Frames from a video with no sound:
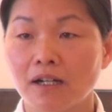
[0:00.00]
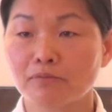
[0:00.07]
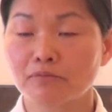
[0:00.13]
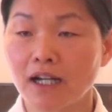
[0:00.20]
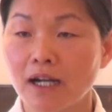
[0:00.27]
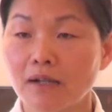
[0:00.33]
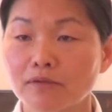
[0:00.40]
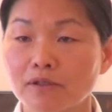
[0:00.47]

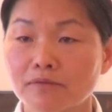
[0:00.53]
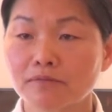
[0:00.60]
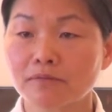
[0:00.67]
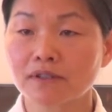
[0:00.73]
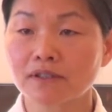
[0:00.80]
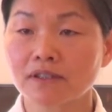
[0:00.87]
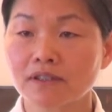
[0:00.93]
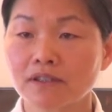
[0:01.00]

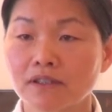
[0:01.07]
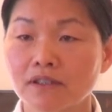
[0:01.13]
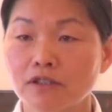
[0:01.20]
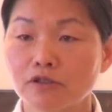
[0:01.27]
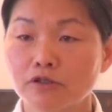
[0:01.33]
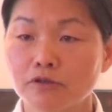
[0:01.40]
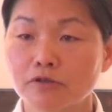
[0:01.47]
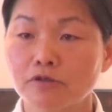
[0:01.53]
problems,
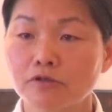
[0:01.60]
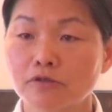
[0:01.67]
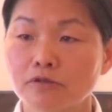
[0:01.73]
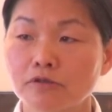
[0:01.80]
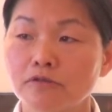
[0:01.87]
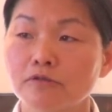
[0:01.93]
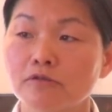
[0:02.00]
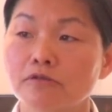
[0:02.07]

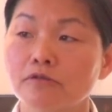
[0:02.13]
you